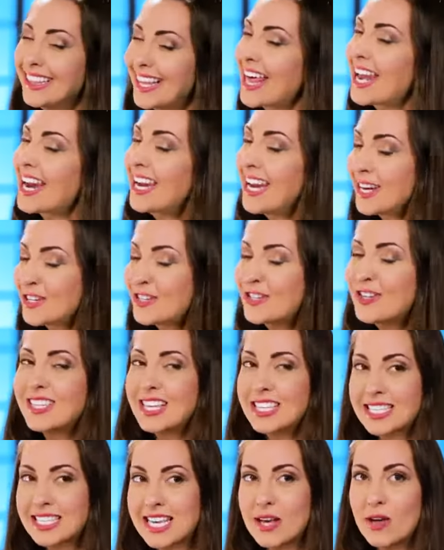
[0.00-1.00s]
Lie detection
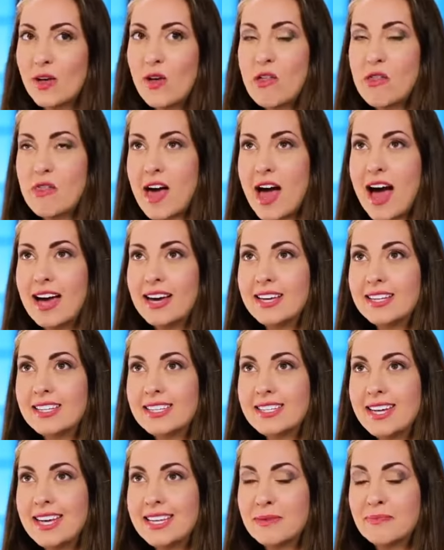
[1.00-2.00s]
is a skill
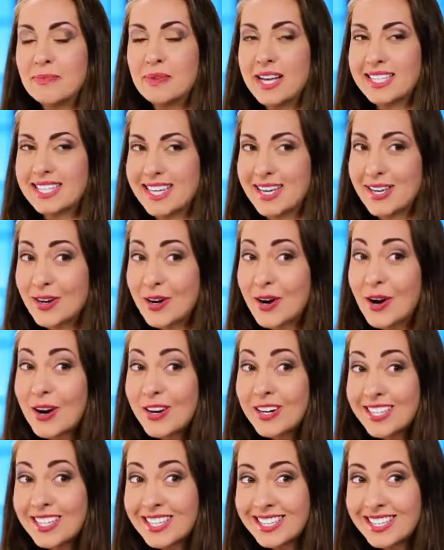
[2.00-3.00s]
that is a blessing and a
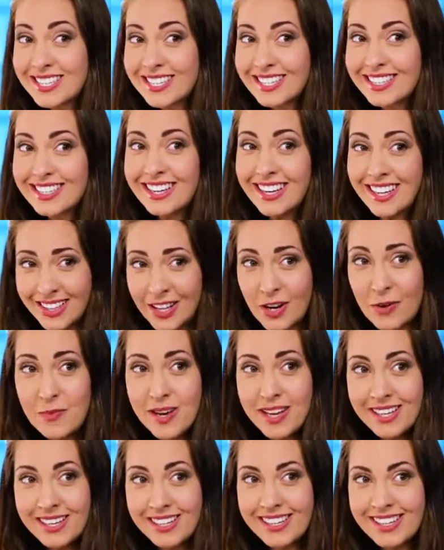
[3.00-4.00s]
curse, a little
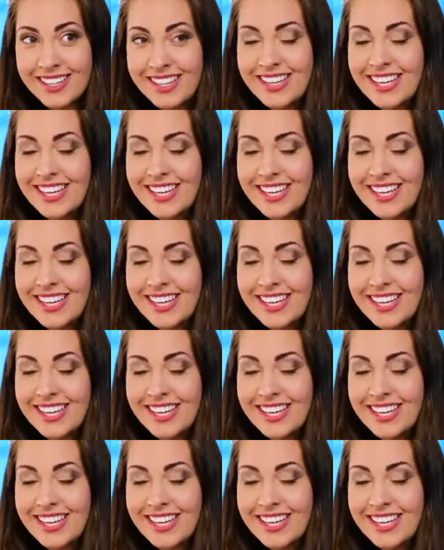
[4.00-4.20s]
bit.